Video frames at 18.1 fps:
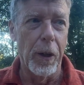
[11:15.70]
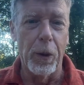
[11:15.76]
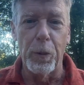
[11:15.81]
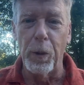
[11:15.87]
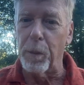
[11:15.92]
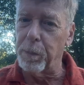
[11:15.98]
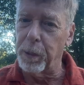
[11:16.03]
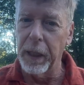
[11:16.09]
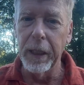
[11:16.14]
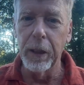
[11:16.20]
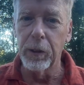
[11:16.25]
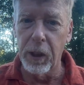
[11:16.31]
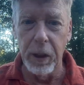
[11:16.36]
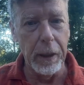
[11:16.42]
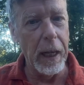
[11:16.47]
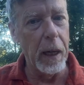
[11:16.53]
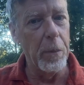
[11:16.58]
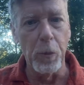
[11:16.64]
Well, Plato
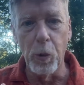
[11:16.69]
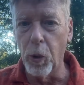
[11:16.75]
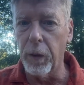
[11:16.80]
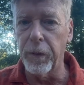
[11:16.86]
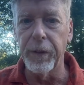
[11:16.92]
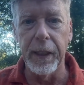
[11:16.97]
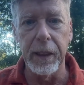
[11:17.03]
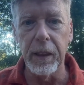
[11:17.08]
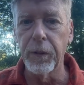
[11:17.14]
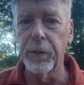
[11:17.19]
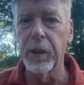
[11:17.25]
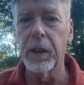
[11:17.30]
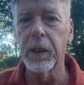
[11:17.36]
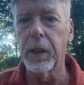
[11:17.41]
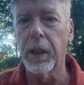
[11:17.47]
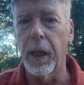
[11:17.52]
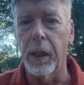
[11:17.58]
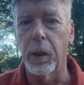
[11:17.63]
did that more effectively
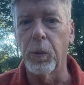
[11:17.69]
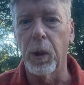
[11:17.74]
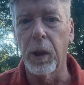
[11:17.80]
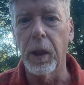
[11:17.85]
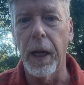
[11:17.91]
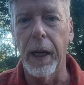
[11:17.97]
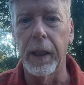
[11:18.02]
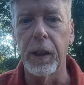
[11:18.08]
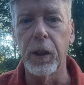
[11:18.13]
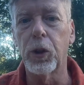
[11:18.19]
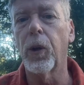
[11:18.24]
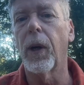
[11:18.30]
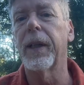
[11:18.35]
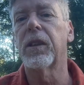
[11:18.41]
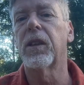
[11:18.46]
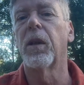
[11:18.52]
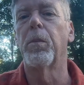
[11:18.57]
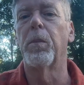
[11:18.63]
than anyone, and he
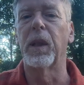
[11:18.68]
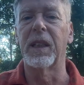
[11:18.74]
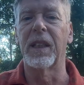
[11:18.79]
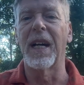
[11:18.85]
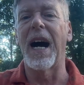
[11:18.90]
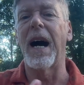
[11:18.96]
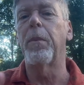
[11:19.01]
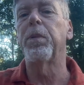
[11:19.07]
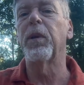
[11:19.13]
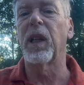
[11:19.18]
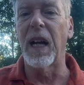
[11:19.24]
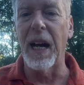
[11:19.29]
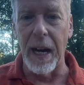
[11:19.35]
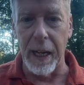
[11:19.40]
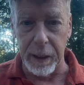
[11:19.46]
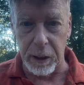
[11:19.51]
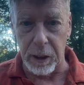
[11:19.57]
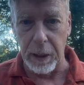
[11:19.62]
tried to
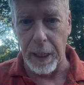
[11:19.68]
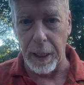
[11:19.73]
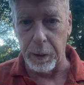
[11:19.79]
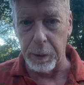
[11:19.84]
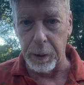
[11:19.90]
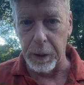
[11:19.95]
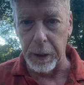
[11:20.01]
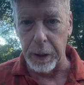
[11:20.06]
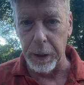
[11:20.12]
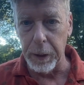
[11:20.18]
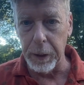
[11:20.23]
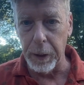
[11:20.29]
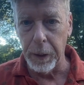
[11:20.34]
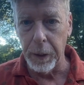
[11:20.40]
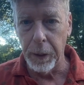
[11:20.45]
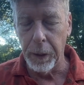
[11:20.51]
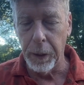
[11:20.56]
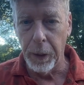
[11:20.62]
monopolize Socrates
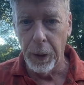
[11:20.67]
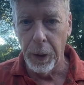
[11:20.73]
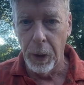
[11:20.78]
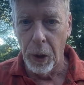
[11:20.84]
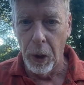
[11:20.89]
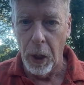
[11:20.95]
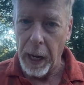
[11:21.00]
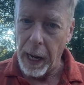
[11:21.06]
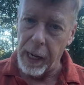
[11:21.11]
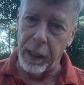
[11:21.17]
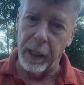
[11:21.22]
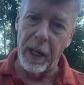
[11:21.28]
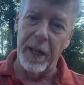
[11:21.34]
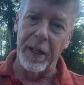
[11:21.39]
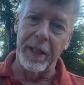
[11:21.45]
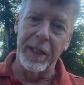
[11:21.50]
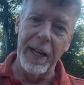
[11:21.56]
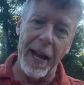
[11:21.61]
and
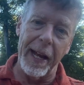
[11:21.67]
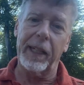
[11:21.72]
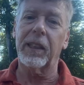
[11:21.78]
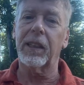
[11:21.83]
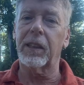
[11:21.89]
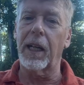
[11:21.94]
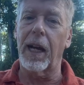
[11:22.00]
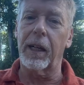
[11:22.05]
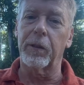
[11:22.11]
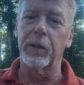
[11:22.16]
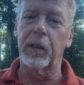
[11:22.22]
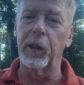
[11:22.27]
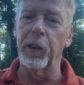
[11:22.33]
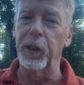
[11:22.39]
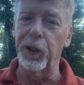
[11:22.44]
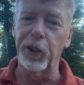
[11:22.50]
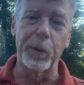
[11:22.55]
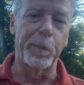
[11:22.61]
annex
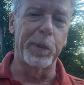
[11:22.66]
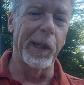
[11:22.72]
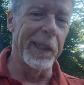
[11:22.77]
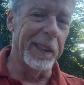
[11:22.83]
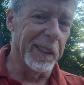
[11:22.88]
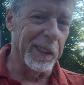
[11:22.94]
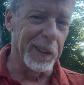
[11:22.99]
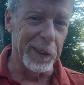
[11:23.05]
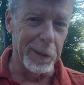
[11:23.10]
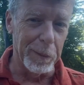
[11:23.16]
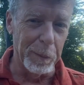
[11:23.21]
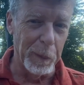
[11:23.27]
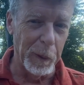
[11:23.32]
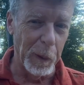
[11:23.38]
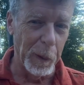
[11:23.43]
Socrates to Platonism.